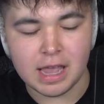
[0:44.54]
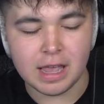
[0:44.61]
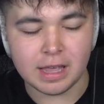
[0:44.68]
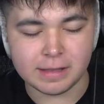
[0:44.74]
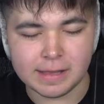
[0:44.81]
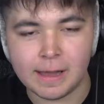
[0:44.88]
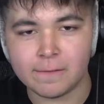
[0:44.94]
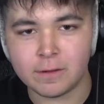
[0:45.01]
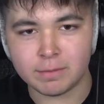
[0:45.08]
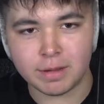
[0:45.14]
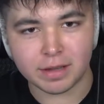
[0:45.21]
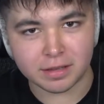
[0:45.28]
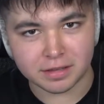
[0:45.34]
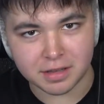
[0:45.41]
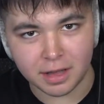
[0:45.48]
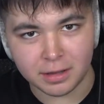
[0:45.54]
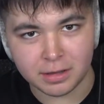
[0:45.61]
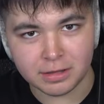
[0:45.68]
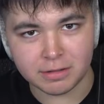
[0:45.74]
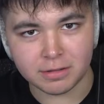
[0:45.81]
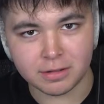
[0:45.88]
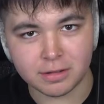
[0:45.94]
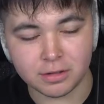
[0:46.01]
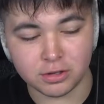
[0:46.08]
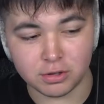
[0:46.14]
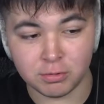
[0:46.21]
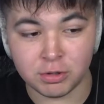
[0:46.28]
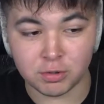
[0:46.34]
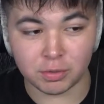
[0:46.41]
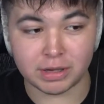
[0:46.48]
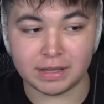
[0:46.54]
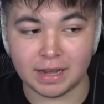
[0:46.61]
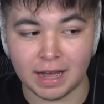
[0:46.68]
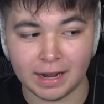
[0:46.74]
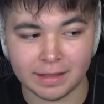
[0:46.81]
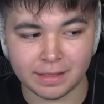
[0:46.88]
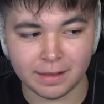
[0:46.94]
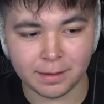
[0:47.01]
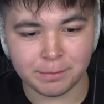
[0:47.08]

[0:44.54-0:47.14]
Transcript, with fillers: It definitely makes sense. June 29th.